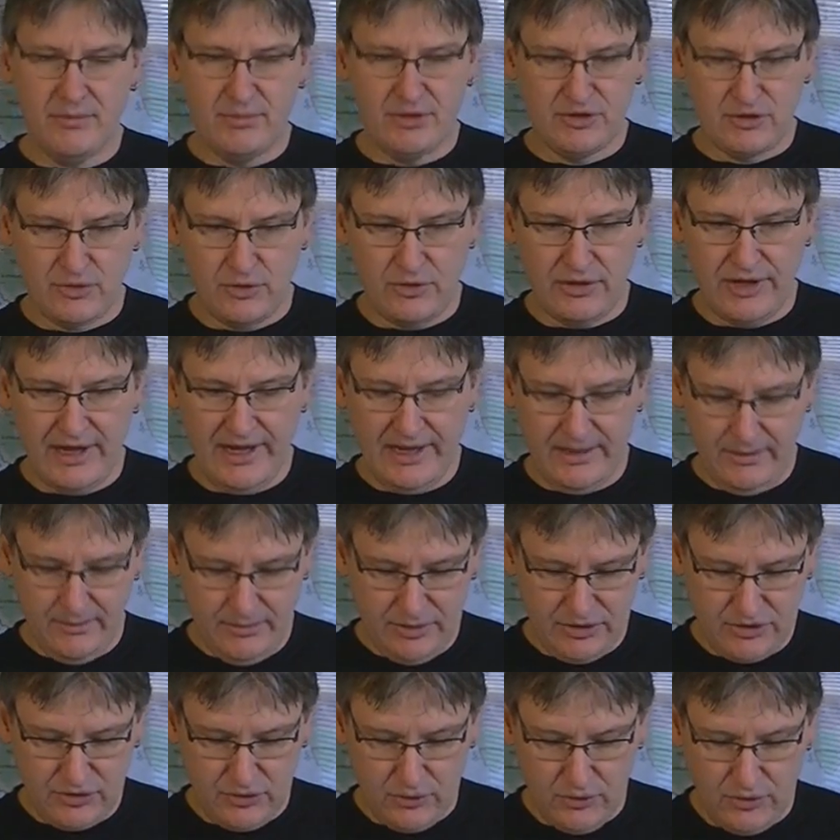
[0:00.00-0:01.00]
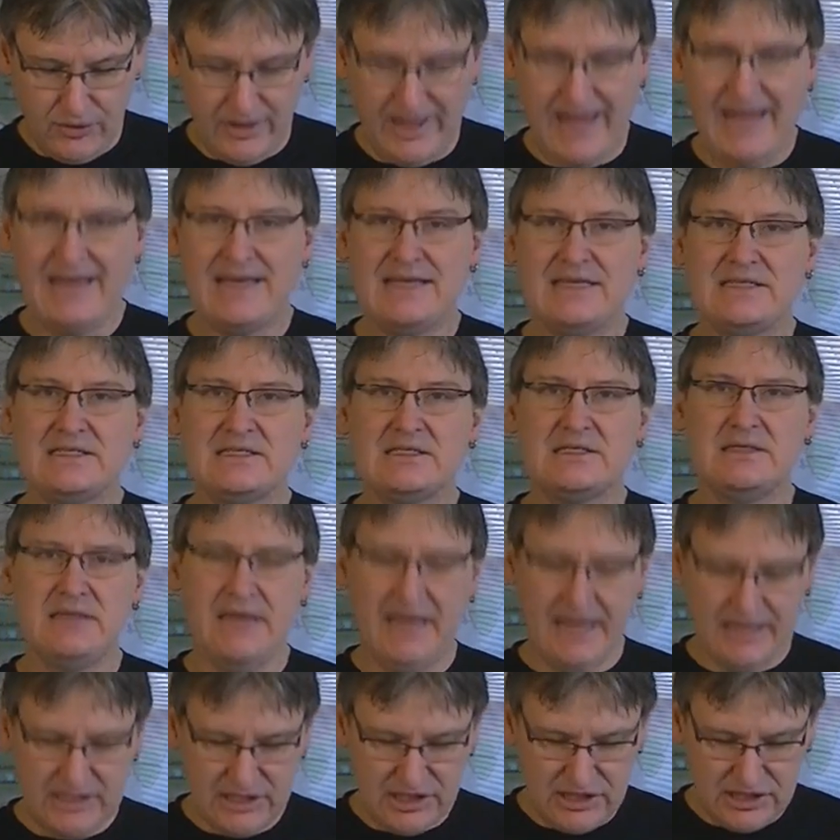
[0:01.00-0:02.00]
Patrol Angus.
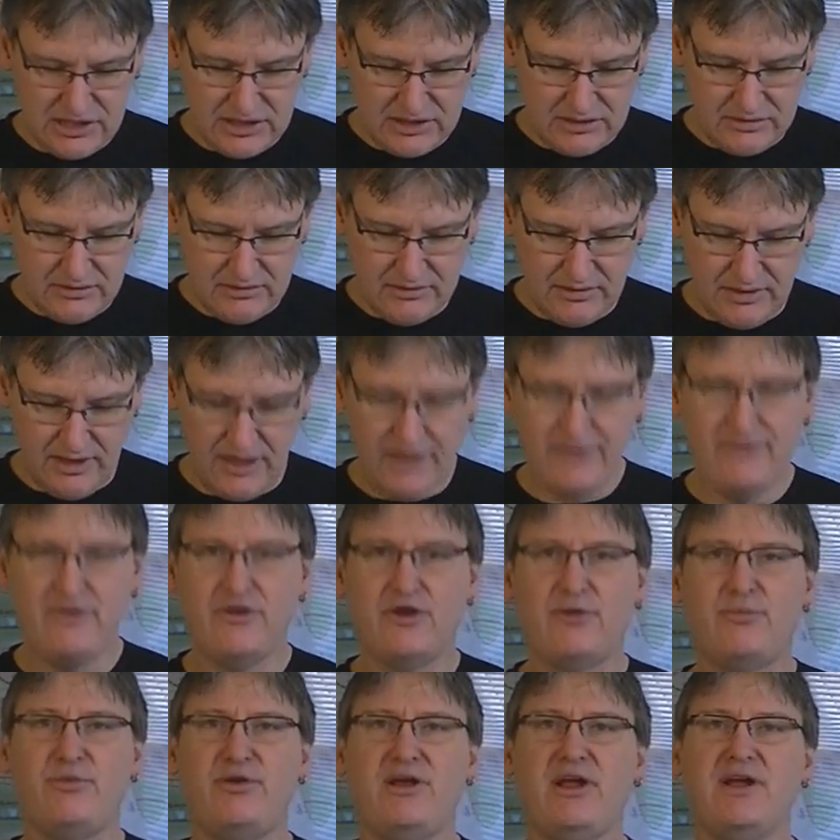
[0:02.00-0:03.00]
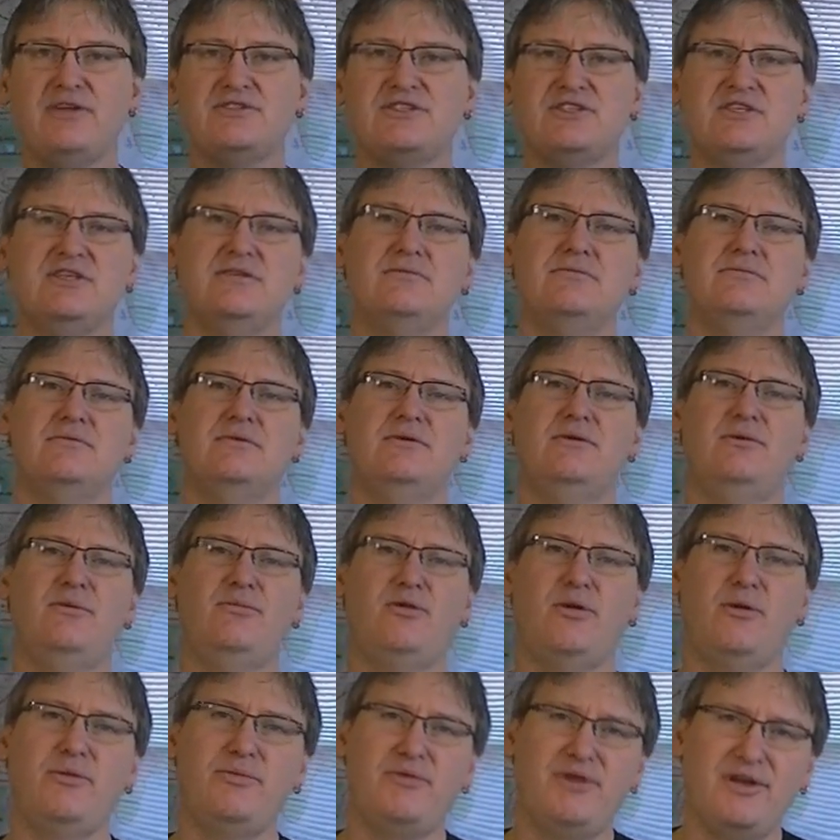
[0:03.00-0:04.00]
I don't even know how to pronounce it.
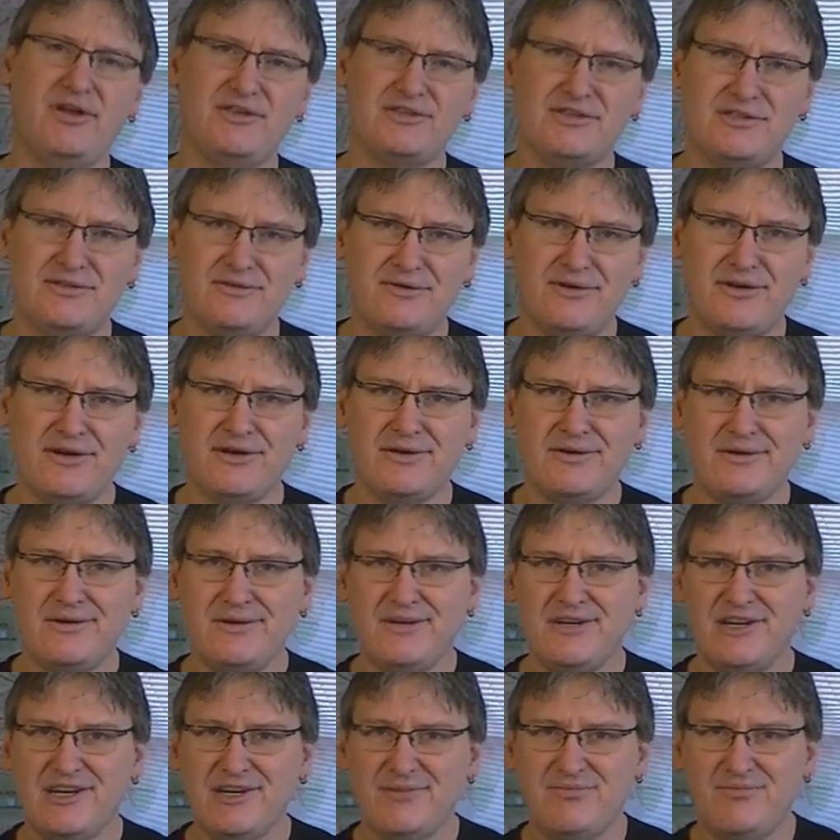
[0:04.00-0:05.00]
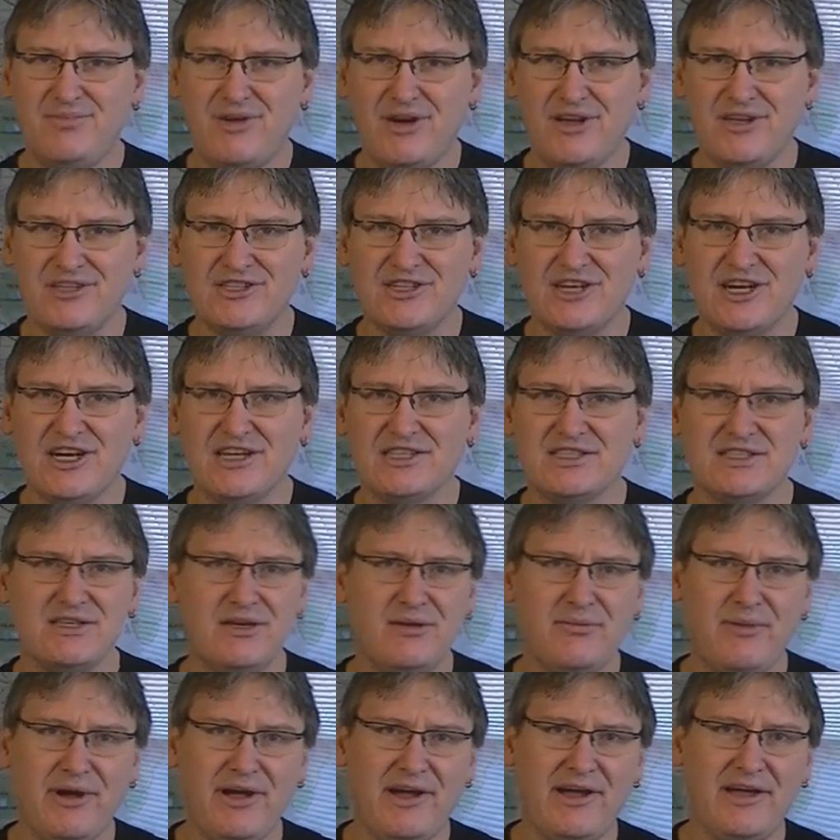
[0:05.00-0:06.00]
I'm probably pronouncing it wrong.
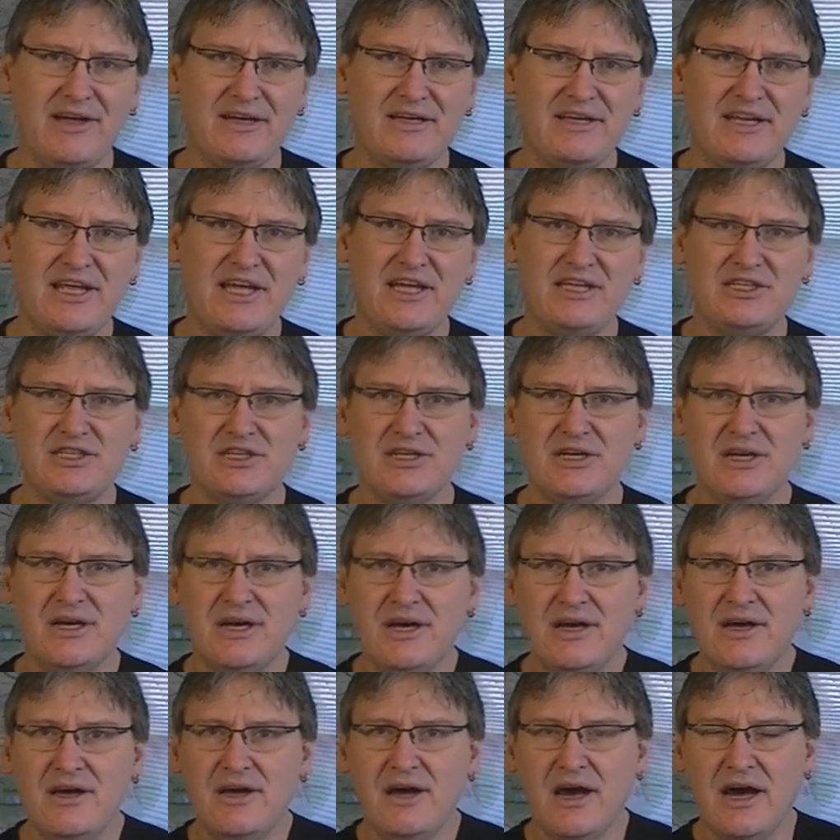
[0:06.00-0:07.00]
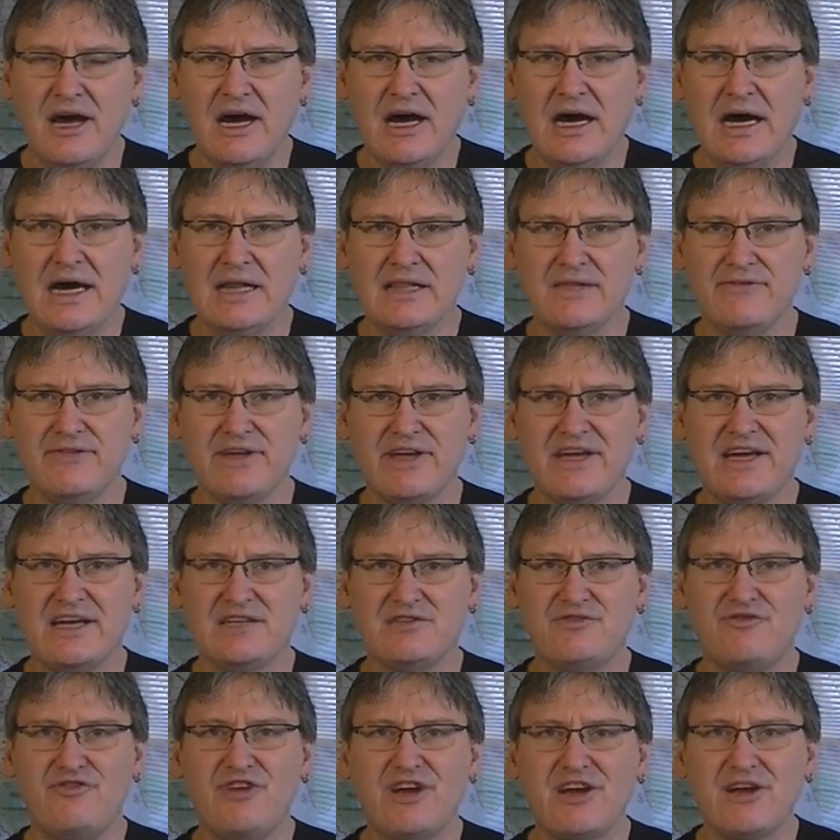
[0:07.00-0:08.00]
Apologize. By Ion Age. I love that
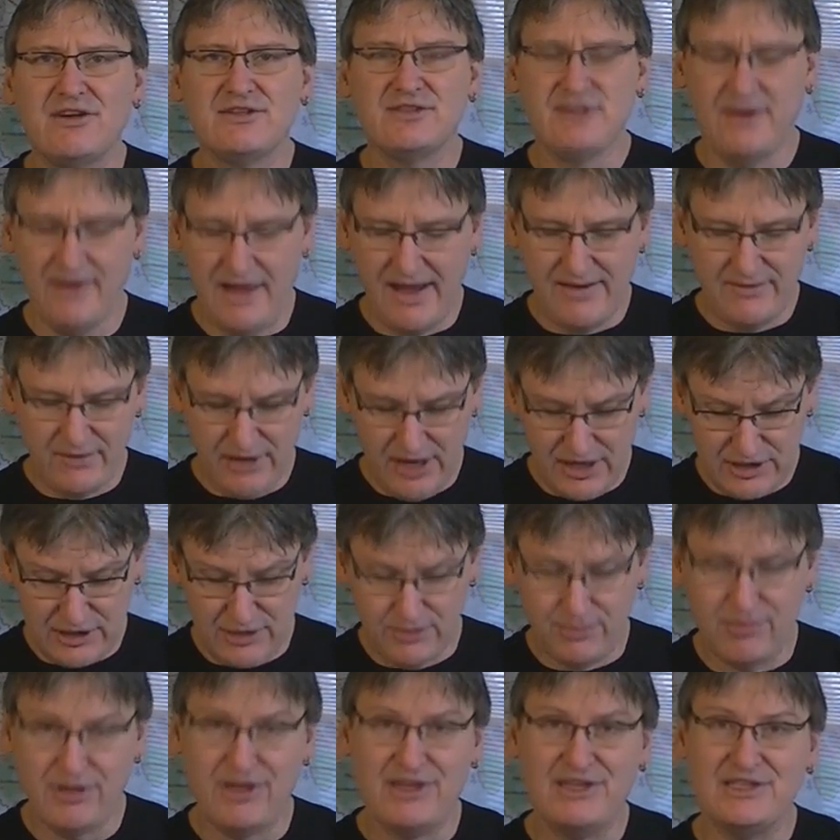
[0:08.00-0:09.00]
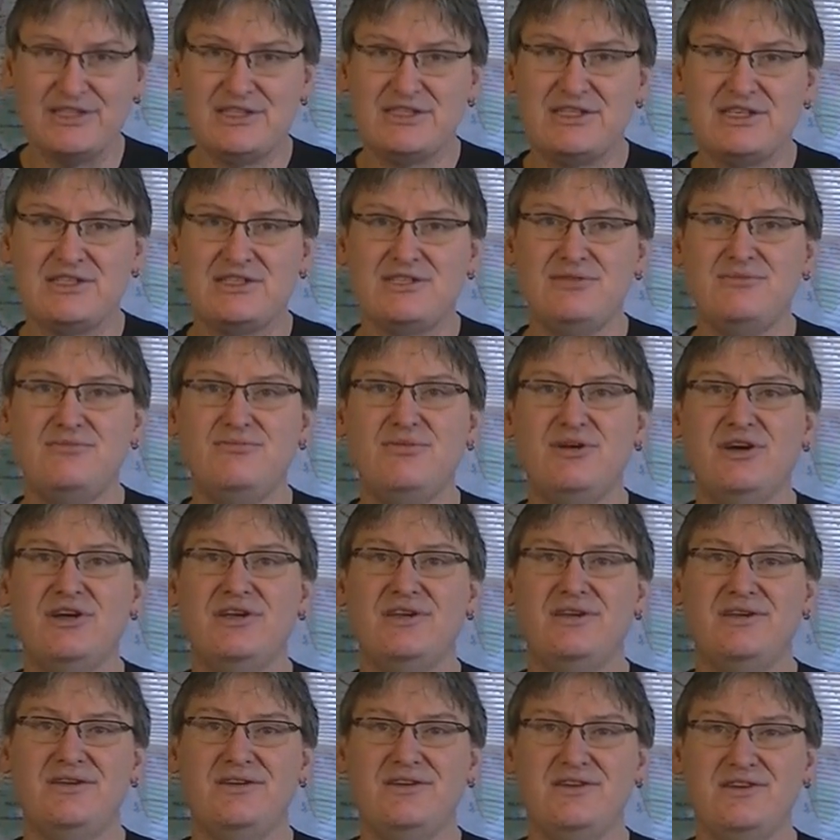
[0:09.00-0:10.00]
guy's figures. I haven't actually played his system,
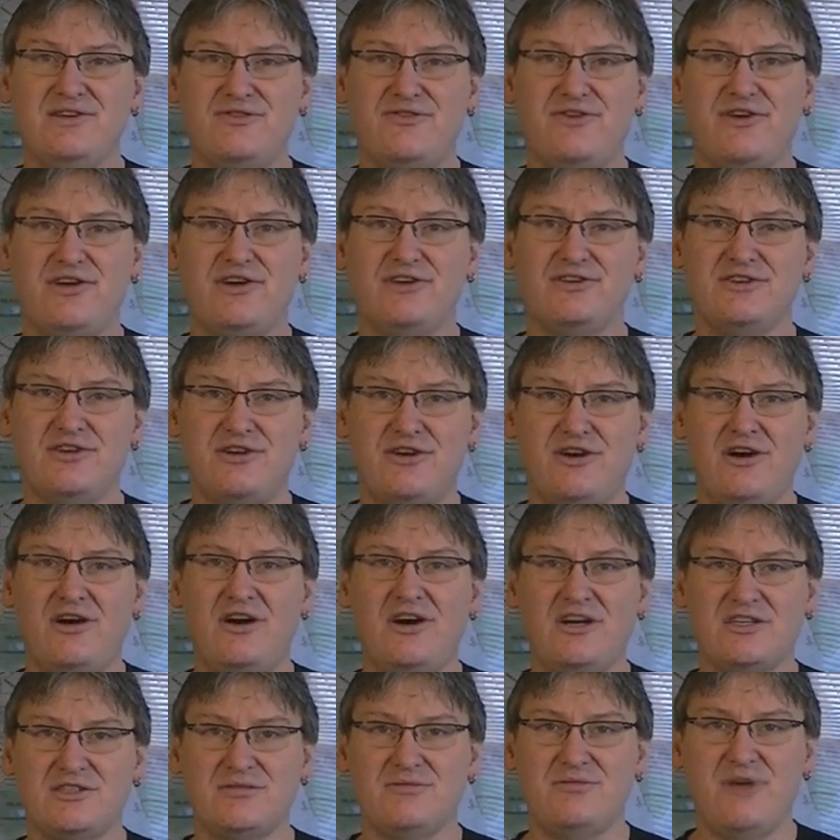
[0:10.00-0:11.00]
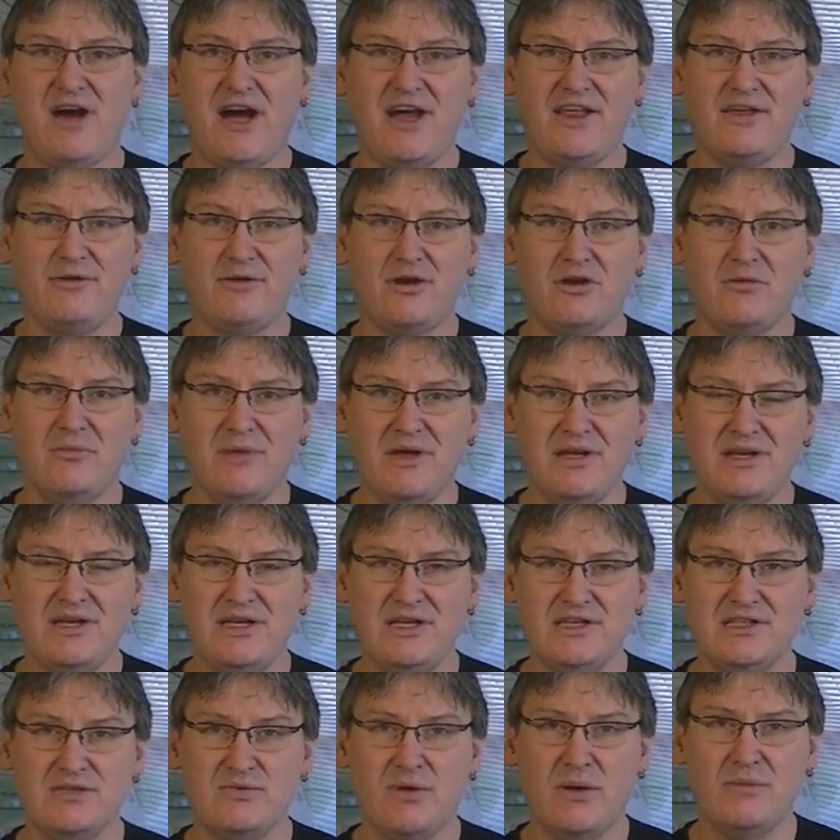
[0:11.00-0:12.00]
but his figures are awesome. Highly
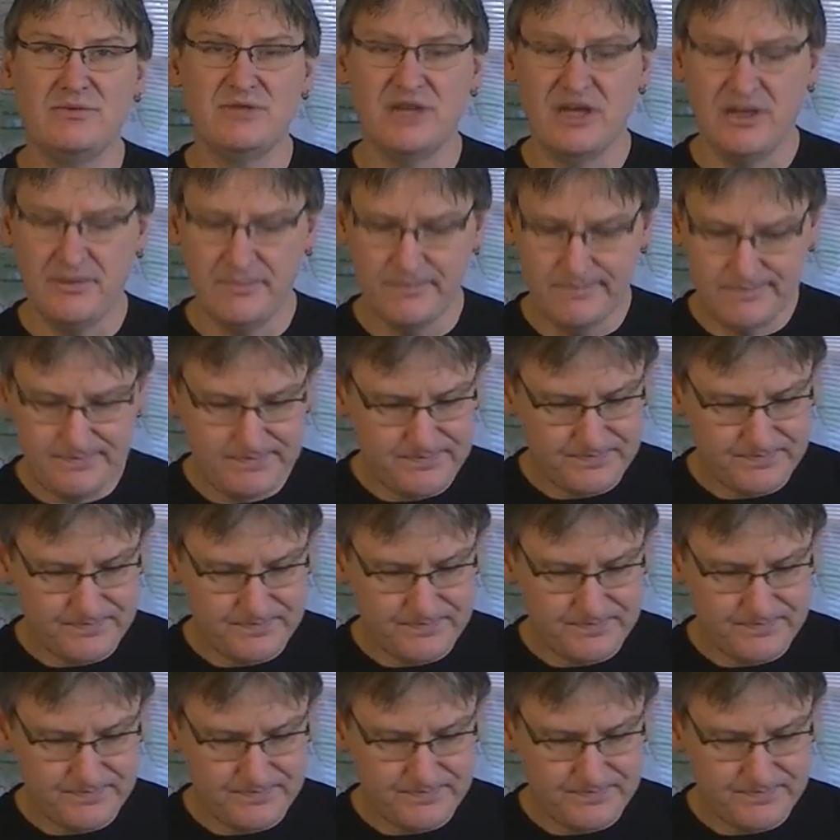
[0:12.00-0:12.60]
recommend his website.